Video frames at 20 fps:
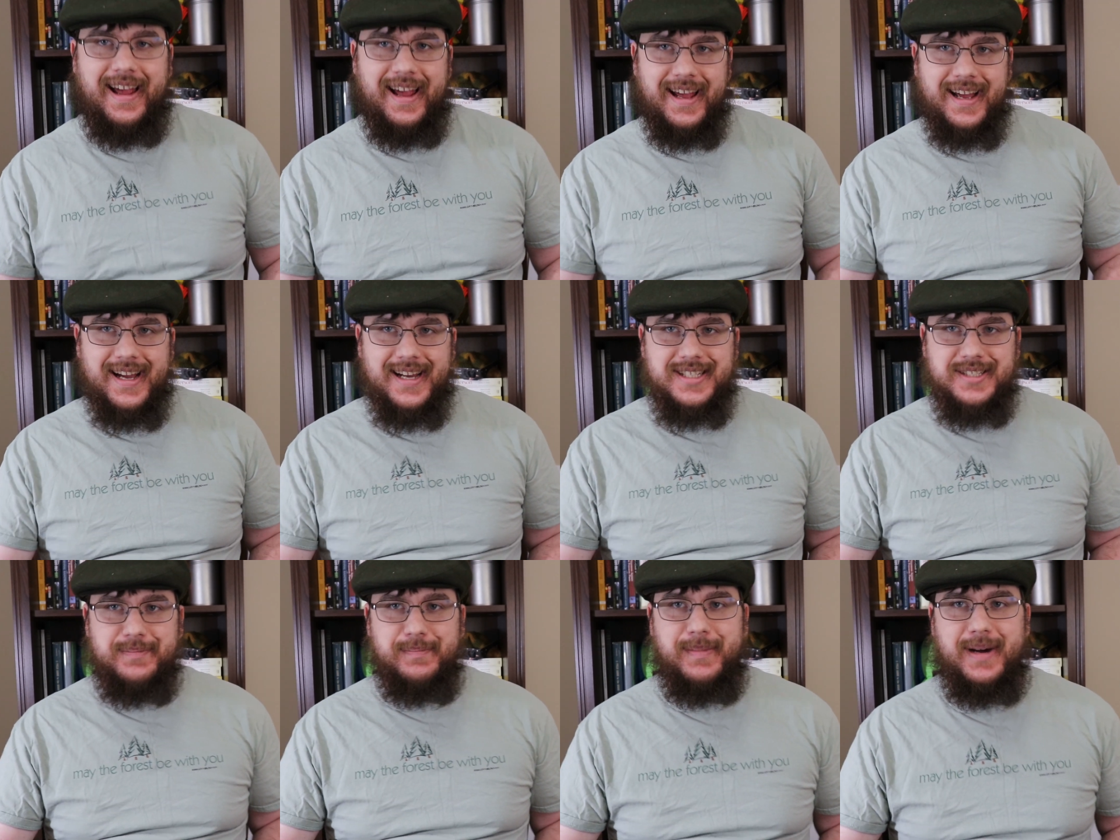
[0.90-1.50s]
Hey
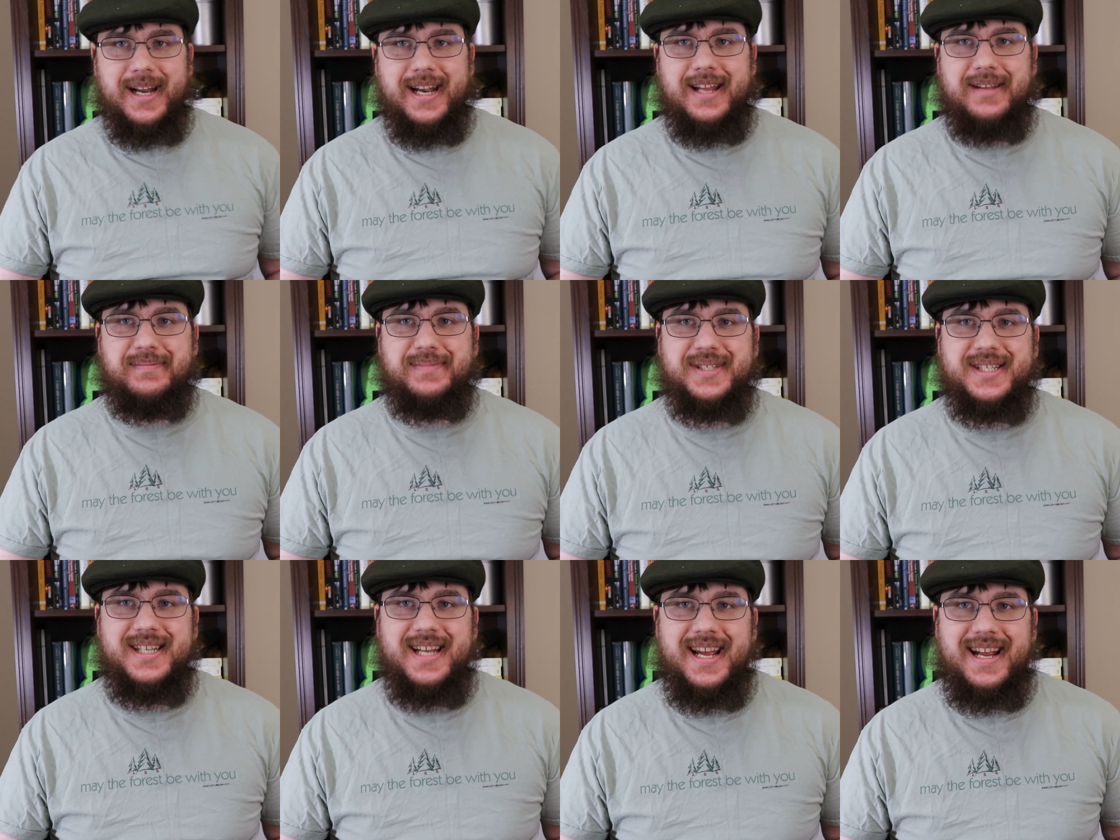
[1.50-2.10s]
guys, my
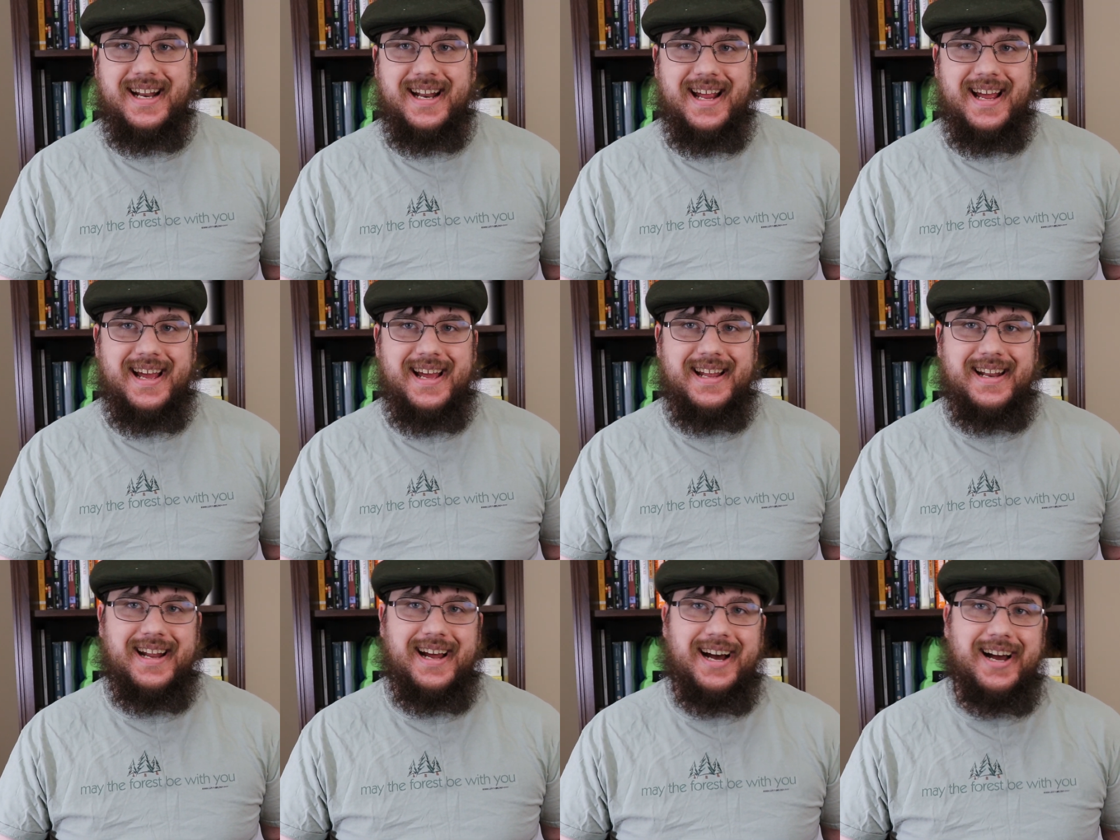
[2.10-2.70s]
name's Nate
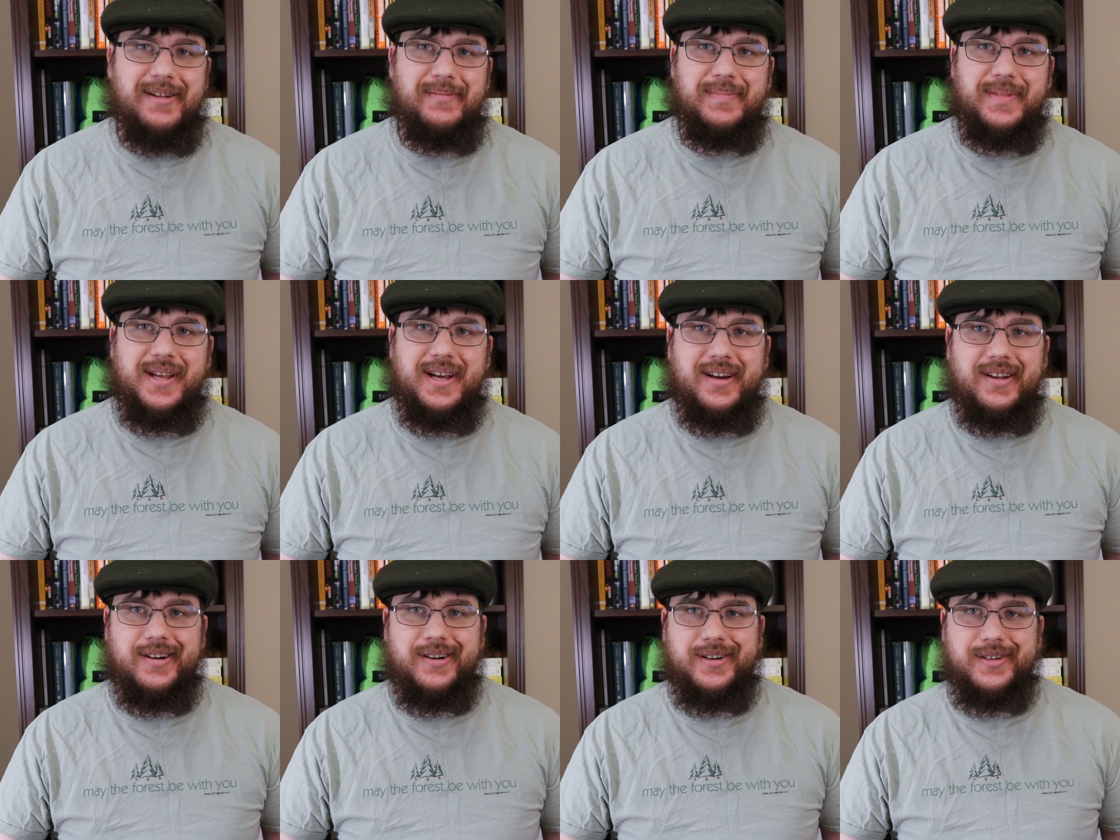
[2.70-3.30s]
and I'm
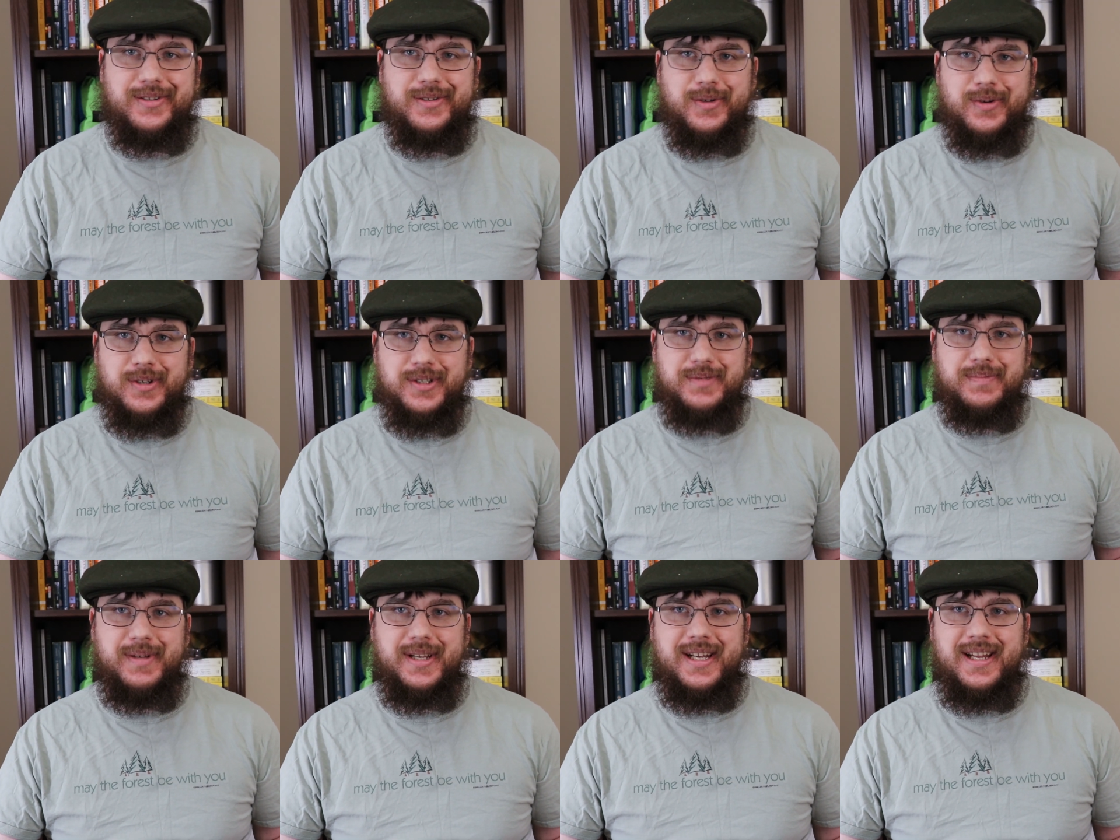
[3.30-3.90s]
The Otter
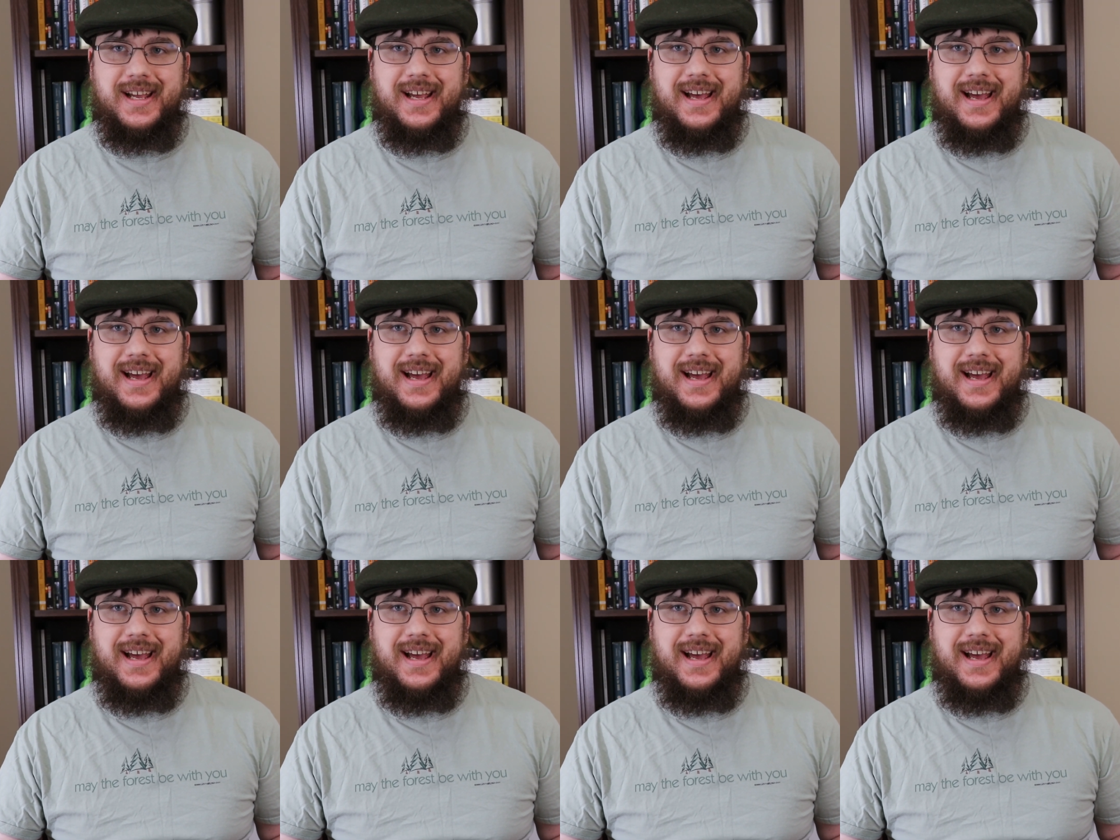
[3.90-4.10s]
Outdoorsman.